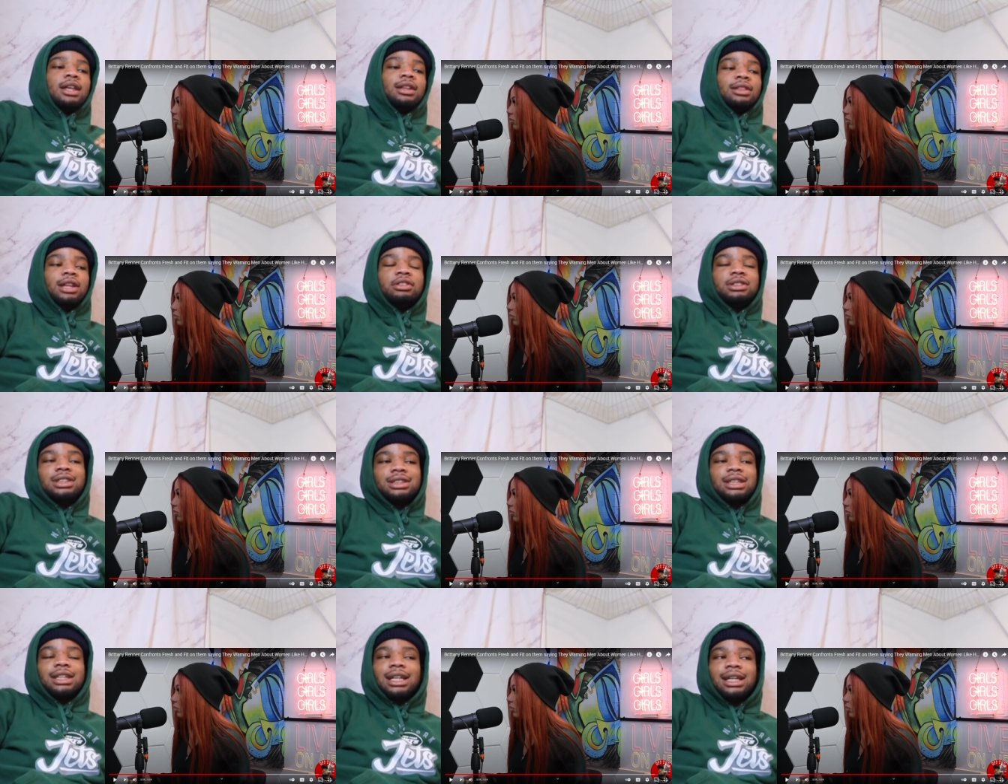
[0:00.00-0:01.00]
Literally the
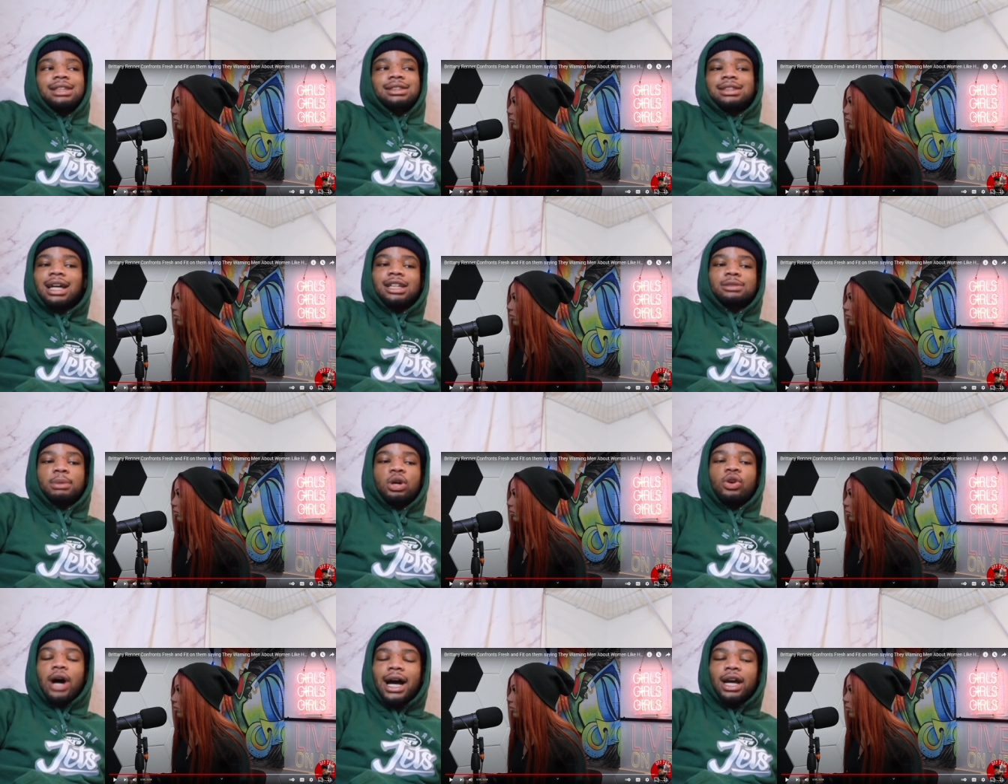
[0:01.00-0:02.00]
shit that he says,
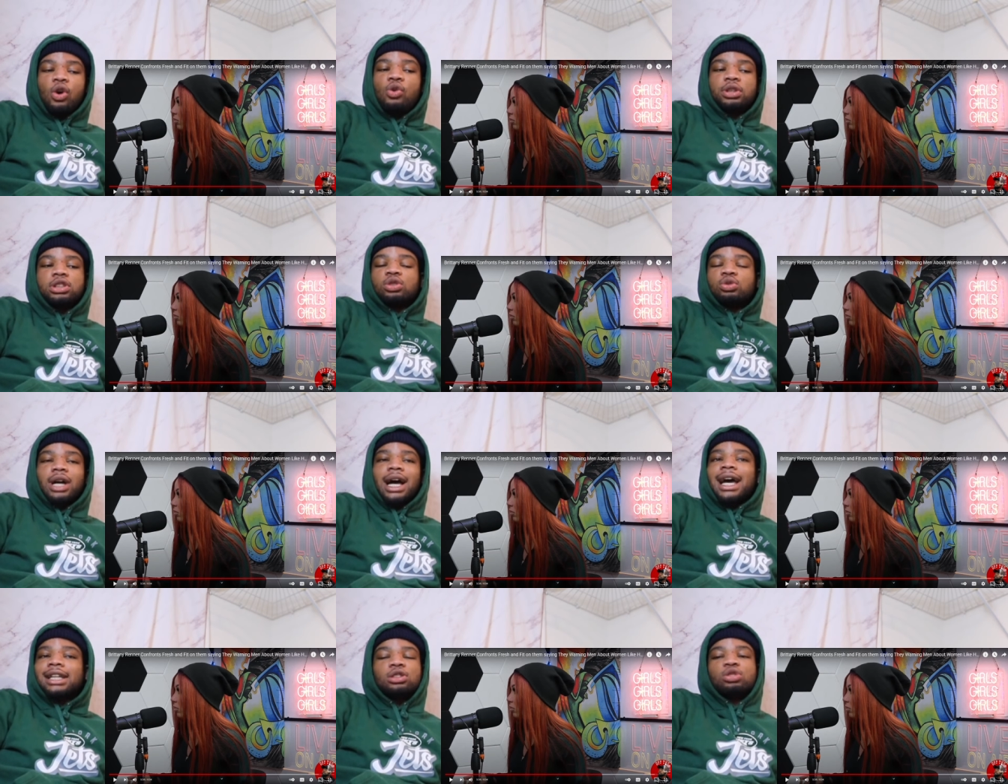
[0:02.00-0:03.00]
bro, I always agree.
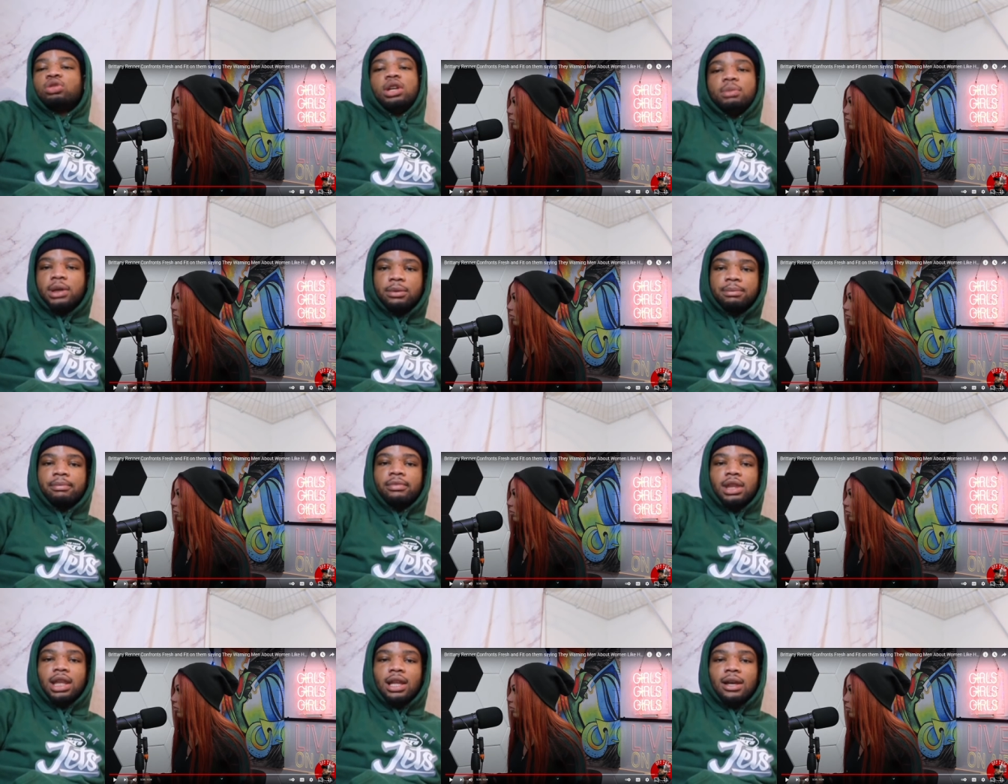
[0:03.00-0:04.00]
I had to agree with him.
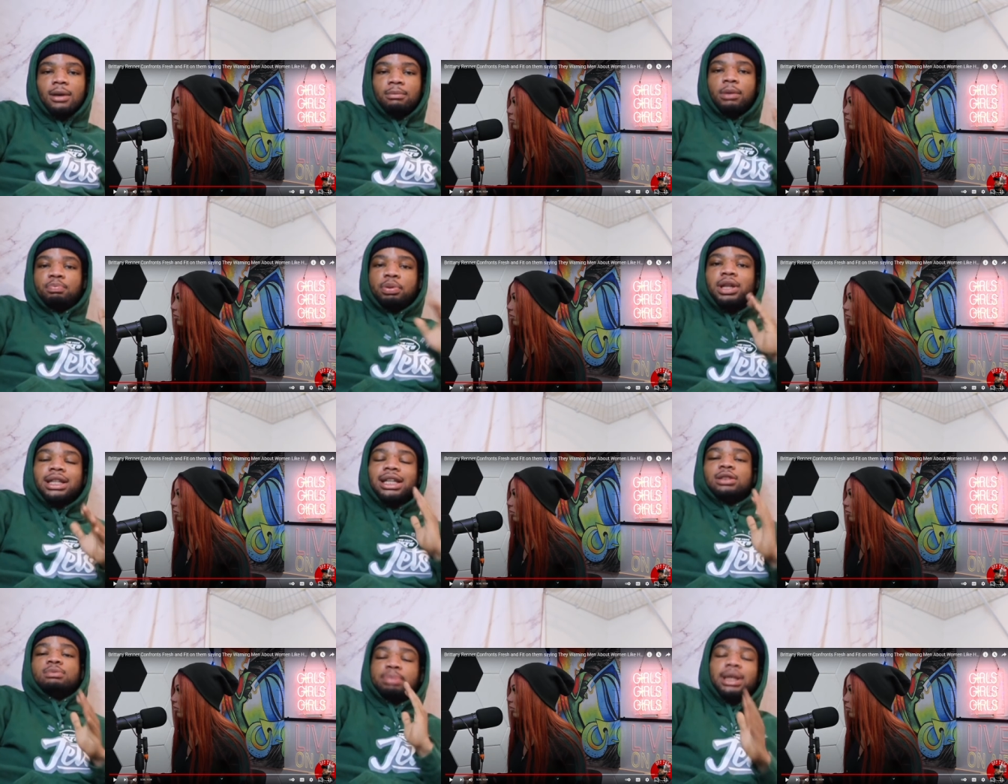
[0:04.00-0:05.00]
But
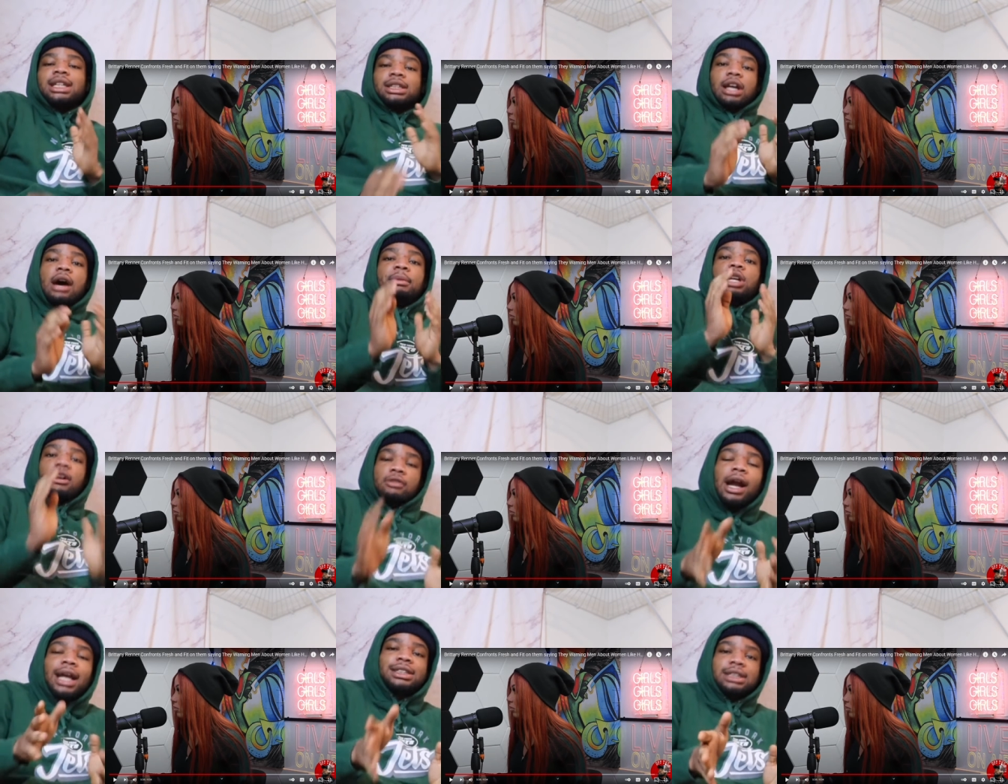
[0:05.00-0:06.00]
Britney, Britney's coming off
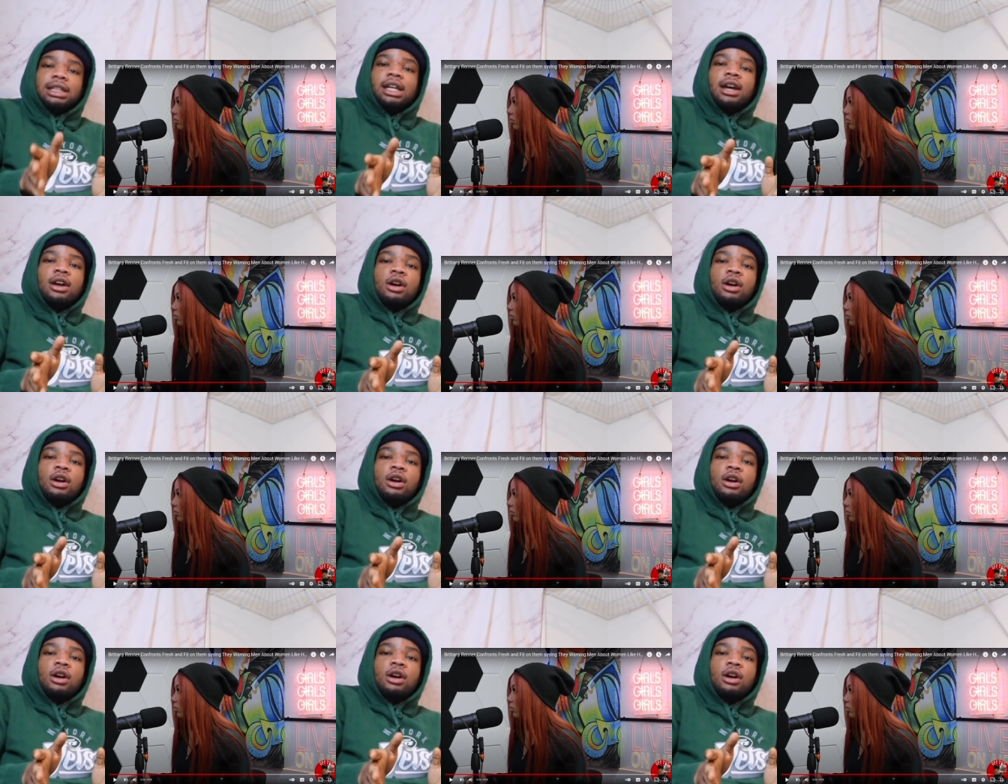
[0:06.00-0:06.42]
crazy.